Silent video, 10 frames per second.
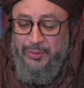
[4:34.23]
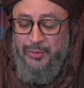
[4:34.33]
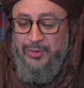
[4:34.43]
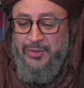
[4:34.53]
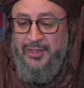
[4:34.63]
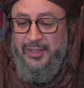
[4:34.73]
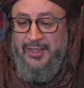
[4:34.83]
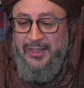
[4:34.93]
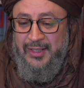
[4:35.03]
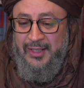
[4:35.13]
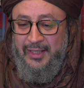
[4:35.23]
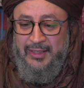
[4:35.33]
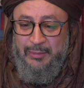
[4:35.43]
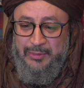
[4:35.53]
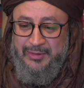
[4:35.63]
or
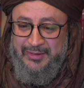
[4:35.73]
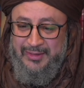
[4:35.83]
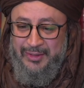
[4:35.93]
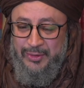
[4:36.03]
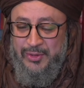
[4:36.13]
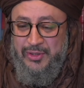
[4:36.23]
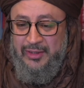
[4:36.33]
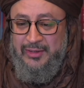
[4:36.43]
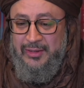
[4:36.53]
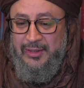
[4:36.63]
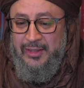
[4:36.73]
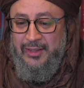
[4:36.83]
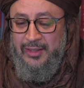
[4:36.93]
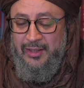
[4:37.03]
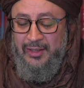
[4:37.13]
adab, or studying
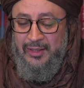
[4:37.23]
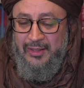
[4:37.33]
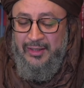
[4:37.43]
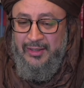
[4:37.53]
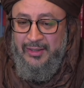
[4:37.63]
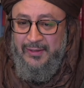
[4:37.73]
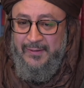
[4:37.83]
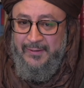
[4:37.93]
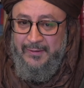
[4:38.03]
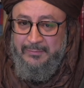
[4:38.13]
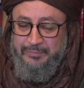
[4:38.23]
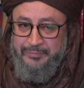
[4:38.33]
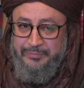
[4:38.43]
lugha,